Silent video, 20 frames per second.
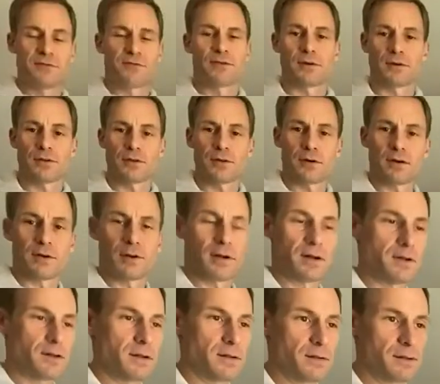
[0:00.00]
further.
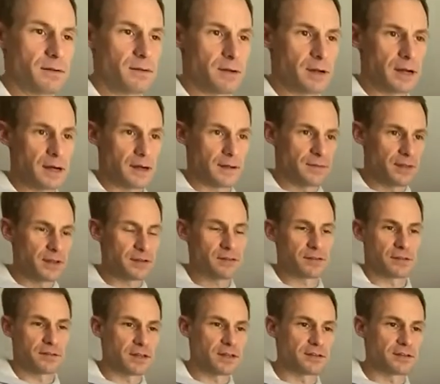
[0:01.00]

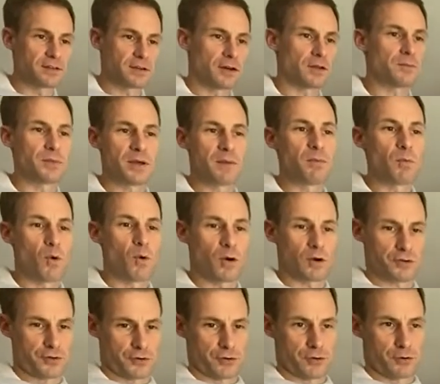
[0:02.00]
This couldn't be more
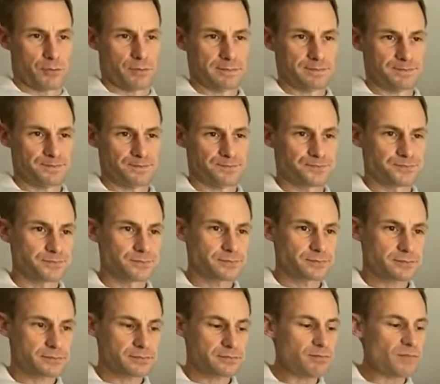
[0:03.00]
true.
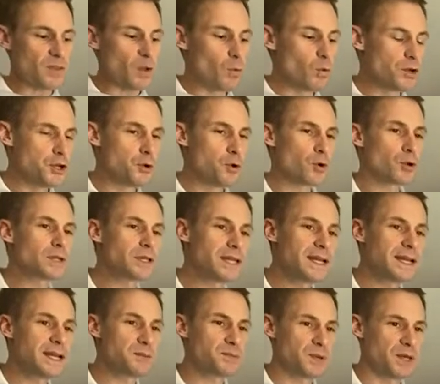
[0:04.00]
When you are
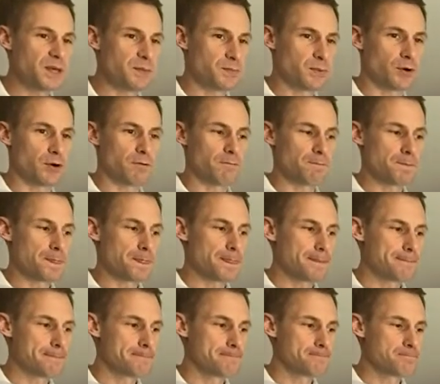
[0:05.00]
leading people,
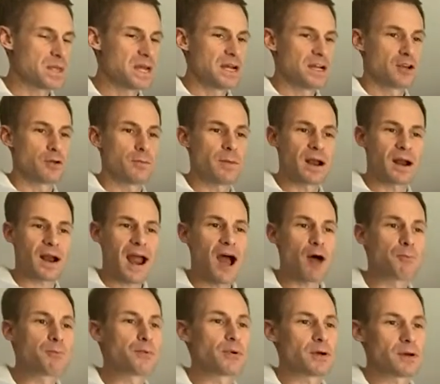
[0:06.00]
no matter
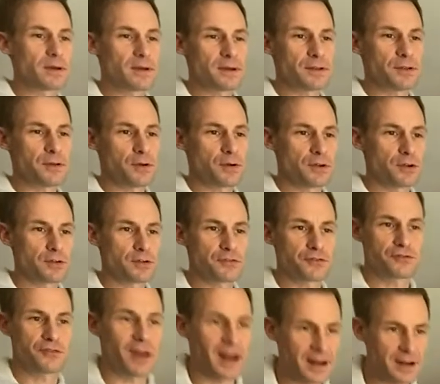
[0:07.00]
how brilliant your
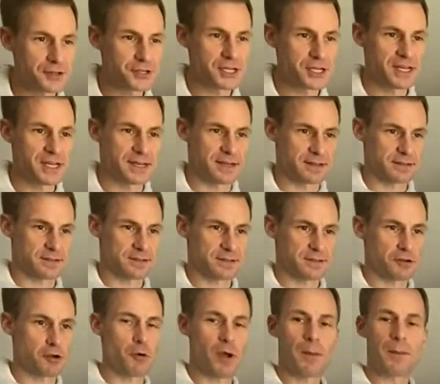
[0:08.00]
strategy is,
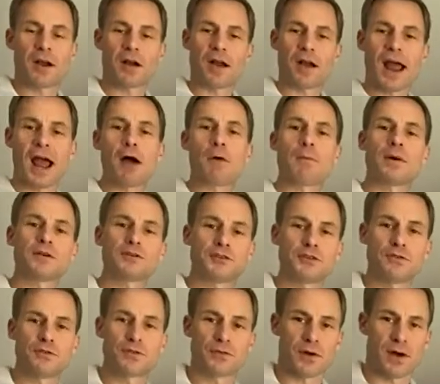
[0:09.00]
no matter how much
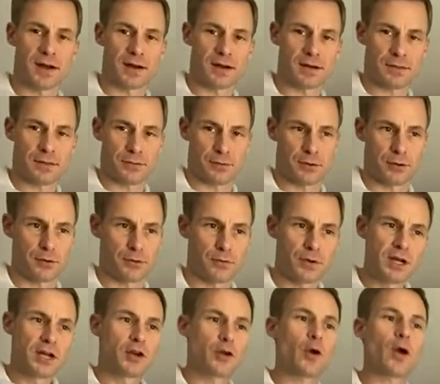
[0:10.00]
you've thought it through,
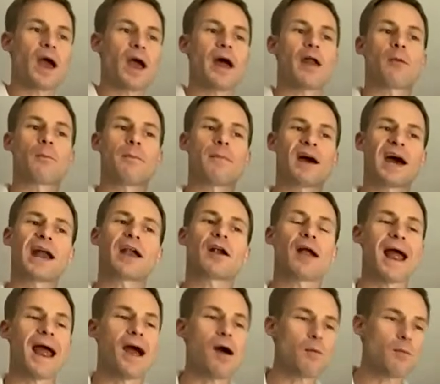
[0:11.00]
no matter
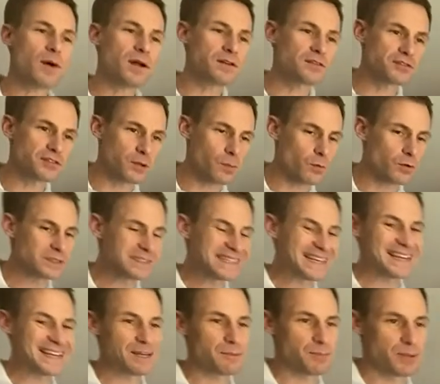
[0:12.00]
how much someone's
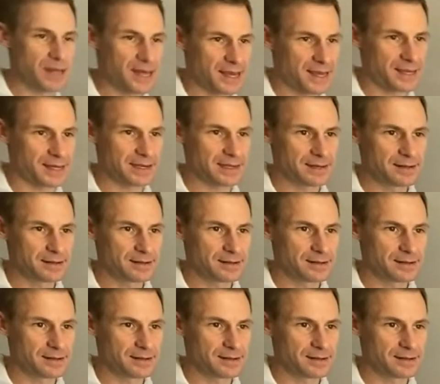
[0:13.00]
getting paid,